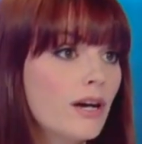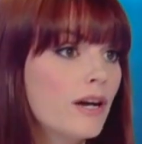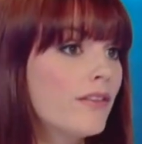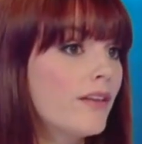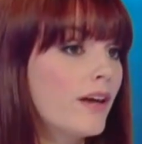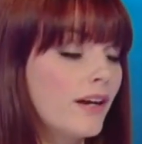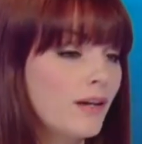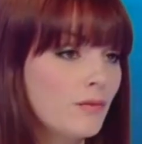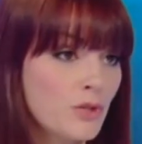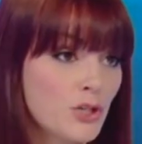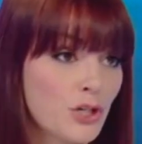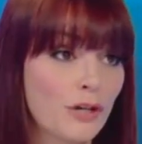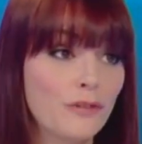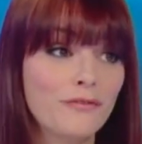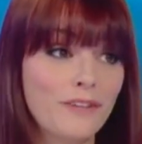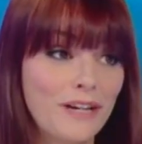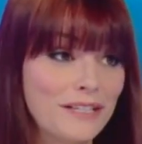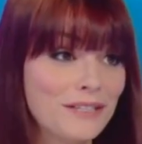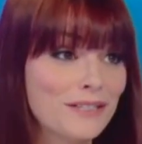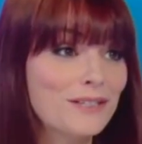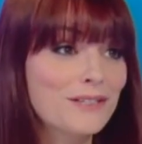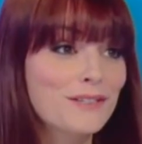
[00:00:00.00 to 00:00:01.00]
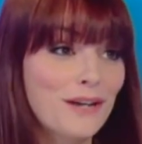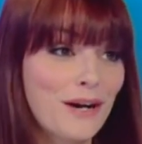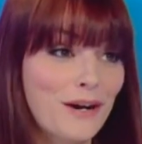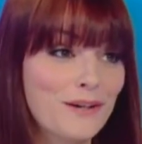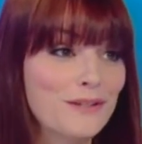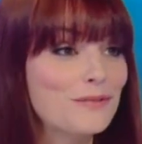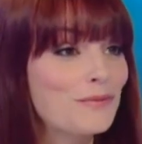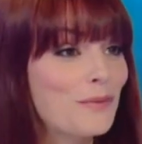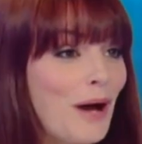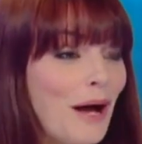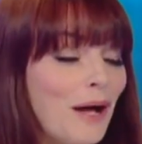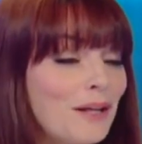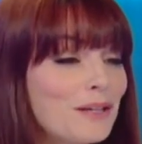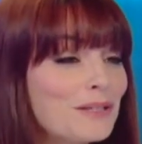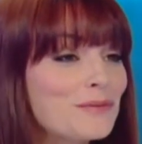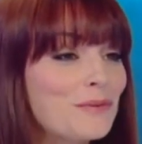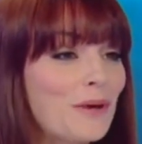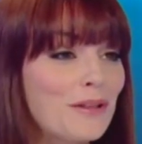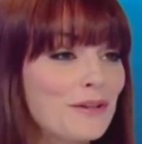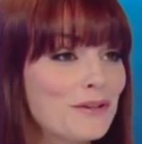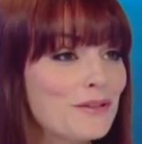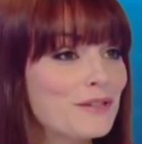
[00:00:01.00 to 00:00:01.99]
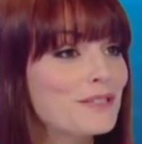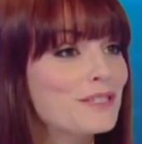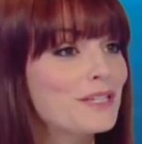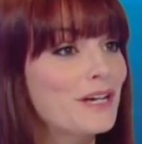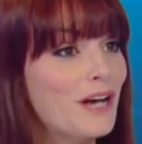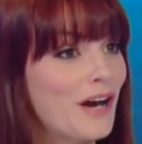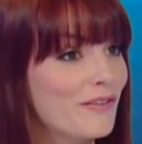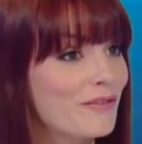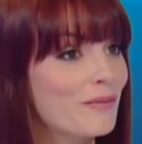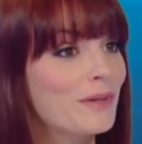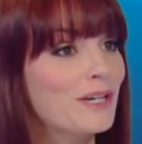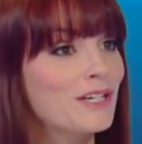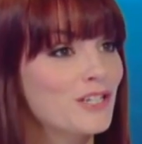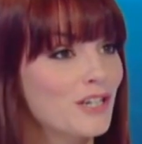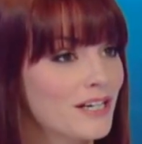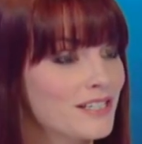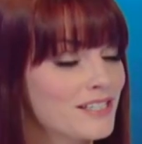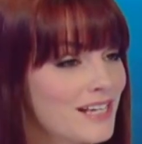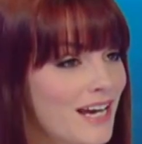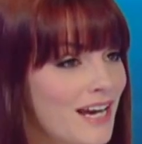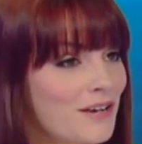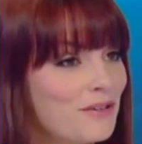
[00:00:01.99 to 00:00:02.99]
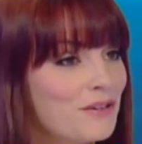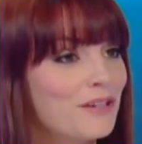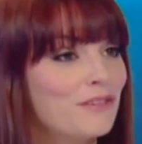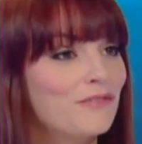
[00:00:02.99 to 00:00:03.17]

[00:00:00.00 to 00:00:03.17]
and that I'm sure investors are as well, is whether there's a government shutdown.